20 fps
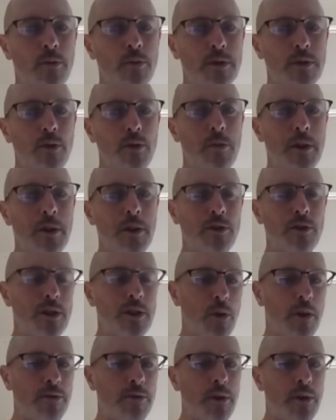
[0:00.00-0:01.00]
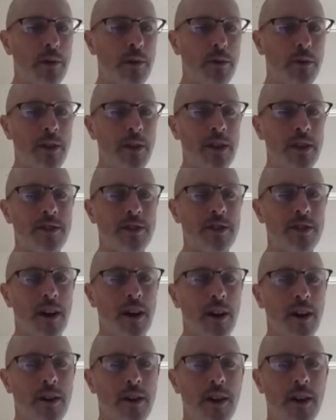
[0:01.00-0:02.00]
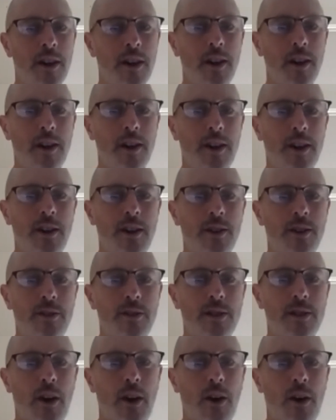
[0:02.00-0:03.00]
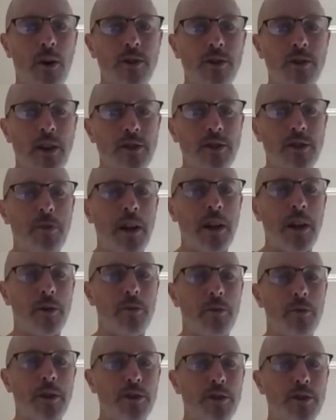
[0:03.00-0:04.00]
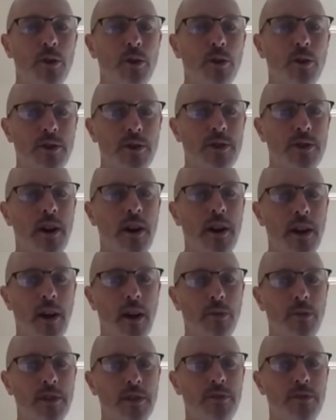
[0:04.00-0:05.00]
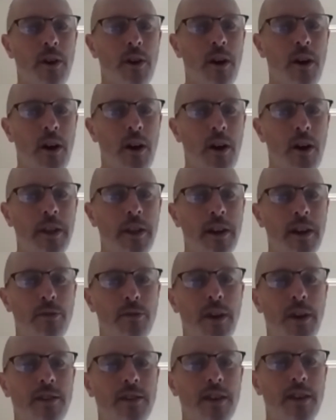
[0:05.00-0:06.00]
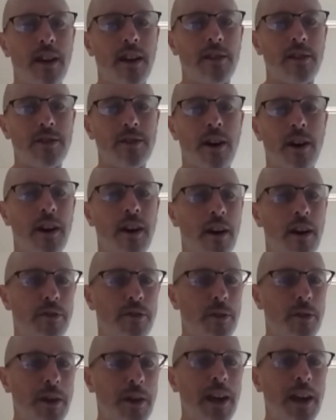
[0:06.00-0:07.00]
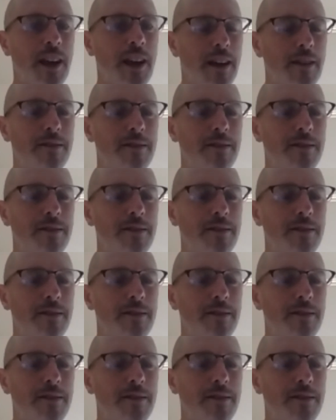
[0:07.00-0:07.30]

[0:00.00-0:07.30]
that we've been using more frequently this year. So it's actually been a little bit smoother starting out this fall than if we had kind of started out from the beginning.